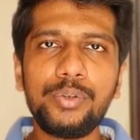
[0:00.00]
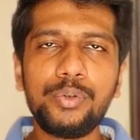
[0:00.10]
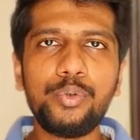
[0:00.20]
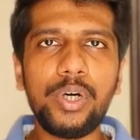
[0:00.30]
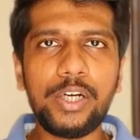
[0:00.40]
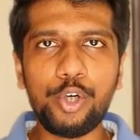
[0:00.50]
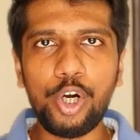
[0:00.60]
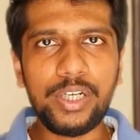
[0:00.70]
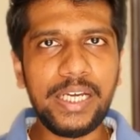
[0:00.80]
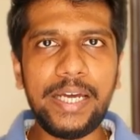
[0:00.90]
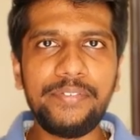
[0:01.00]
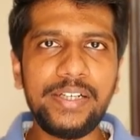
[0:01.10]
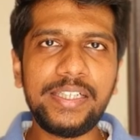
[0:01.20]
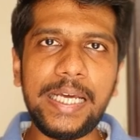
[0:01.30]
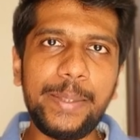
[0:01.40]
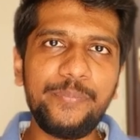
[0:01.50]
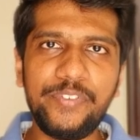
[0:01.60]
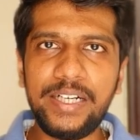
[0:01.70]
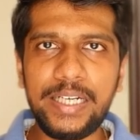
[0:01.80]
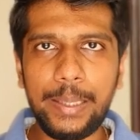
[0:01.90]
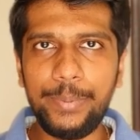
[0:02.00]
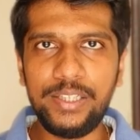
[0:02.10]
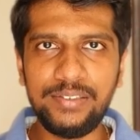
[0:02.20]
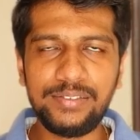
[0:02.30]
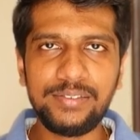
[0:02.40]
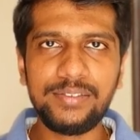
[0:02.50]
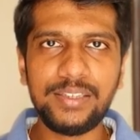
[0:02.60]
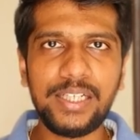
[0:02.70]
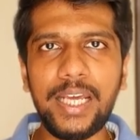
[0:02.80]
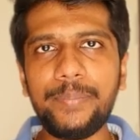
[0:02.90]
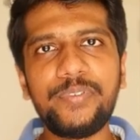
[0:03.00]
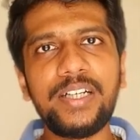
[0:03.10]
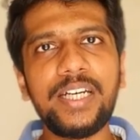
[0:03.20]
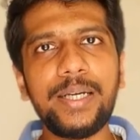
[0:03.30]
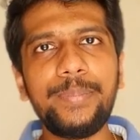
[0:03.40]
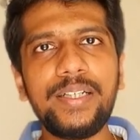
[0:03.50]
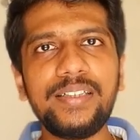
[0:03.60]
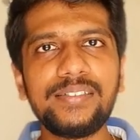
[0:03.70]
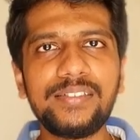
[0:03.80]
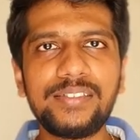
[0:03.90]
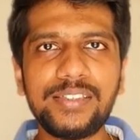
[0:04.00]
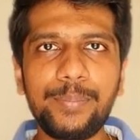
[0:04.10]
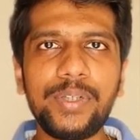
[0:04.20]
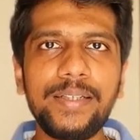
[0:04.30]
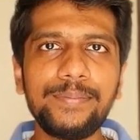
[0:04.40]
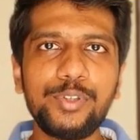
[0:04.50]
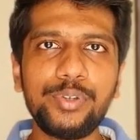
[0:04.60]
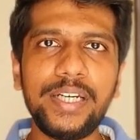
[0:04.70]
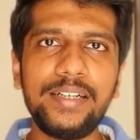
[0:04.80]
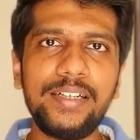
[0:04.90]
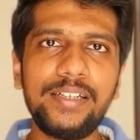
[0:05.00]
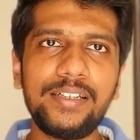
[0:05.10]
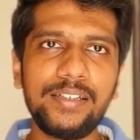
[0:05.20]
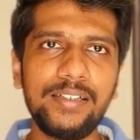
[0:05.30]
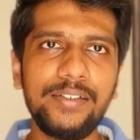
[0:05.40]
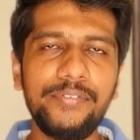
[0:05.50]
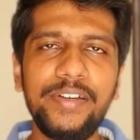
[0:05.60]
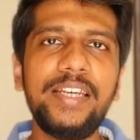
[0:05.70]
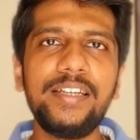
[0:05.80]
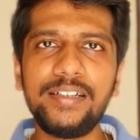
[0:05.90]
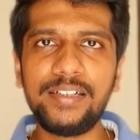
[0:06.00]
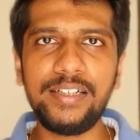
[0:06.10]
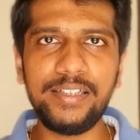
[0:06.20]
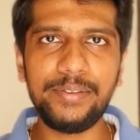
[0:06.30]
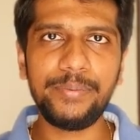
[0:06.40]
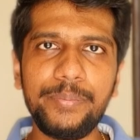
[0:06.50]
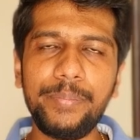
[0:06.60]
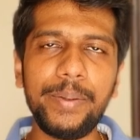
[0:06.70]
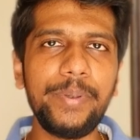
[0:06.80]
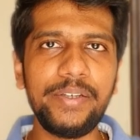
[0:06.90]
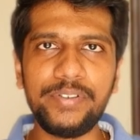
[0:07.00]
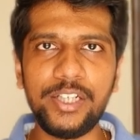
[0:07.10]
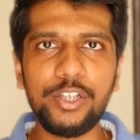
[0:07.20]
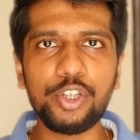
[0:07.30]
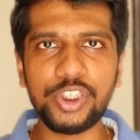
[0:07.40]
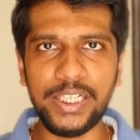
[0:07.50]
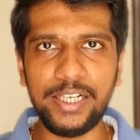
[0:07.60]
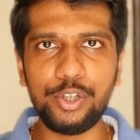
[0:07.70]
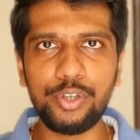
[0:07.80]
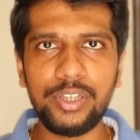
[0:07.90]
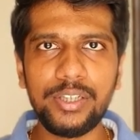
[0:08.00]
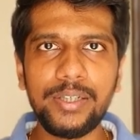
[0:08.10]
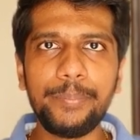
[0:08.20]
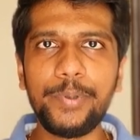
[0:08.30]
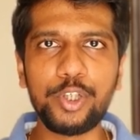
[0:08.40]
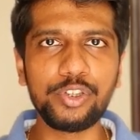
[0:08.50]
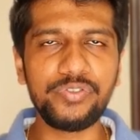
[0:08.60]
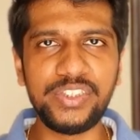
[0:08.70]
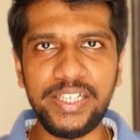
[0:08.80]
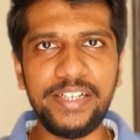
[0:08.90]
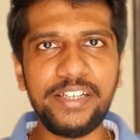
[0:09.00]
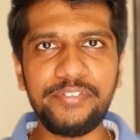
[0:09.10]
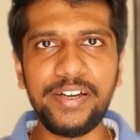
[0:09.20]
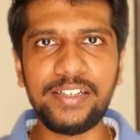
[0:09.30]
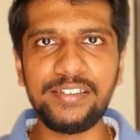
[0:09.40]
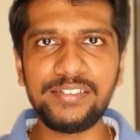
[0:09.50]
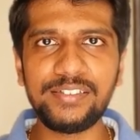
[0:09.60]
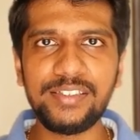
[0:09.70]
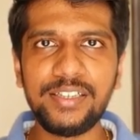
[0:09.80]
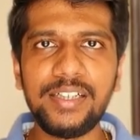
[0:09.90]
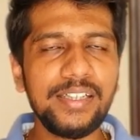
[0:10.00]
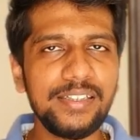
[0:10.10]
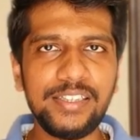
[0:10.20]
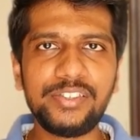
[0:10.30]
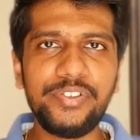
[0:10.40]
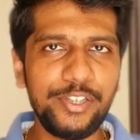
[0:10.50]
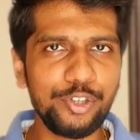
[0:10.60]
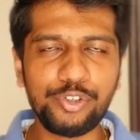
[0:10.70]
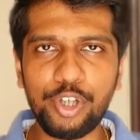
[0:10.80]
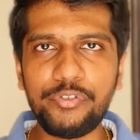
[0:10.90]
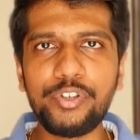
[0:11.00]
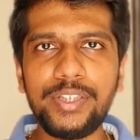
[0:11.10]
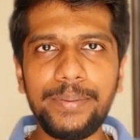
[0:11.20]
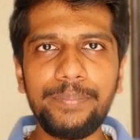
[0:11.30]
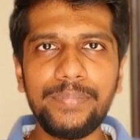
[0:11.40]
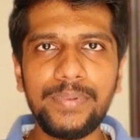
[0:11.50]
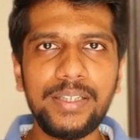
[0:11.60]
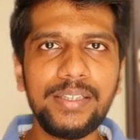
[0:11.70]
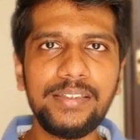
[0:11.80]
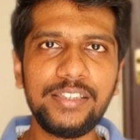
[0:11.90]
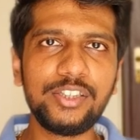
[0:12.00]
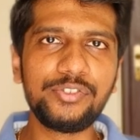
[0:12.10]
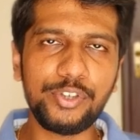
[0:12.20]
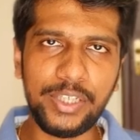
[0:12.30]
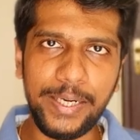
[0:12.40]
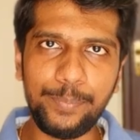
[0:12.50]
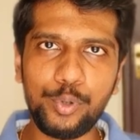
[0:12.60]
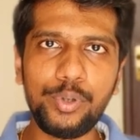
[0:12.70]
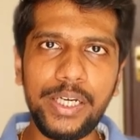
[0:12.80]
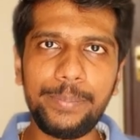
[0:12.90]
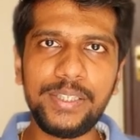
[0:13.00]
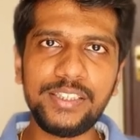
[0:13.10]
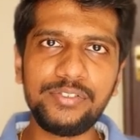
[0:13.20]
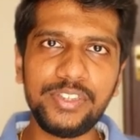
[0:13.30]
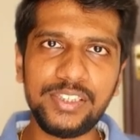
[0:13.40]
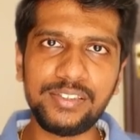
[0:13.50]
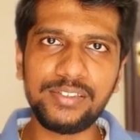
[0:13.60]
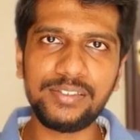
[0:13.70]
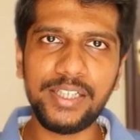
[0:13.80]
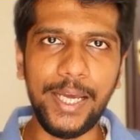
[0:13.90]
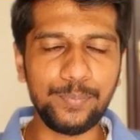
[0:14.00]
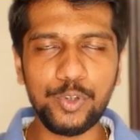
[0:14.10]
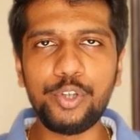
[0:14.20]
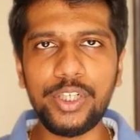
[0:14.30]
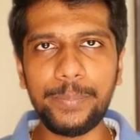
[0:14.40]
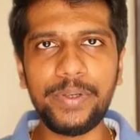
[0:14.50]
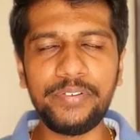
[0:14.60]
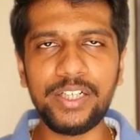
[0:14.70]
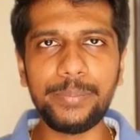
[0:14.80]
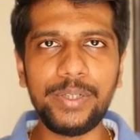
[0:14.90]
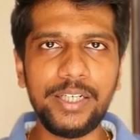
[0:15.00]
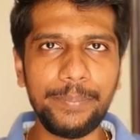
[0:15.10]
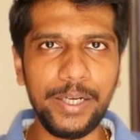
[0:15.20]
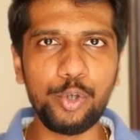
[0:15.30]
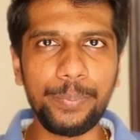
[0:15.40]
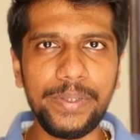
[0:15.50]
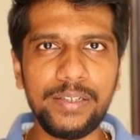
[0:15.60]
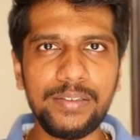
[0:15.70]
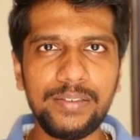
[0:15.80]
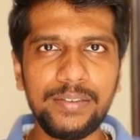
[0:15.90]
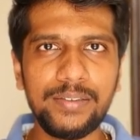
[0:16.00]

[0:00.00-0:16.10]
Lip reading: who are not having type 1 diabetes. Type 1 diabetes is sometimes you get it very early, maybe even in your childhood because of genetic factors. This video is not for them. This is for type 2 diabetes, which is absolutely preventable in my opinion